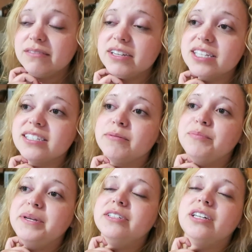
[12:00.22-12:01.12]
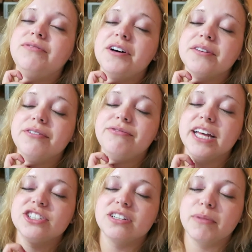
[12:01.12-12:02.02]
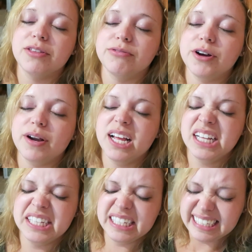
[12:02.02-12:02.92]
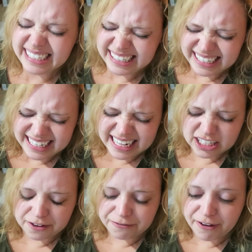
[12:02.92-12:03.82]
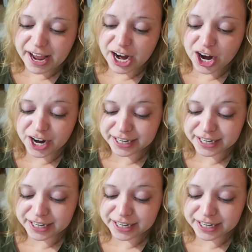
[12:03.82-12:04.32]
Feels like someone peeled off all the flesh in my throat. It's on fire.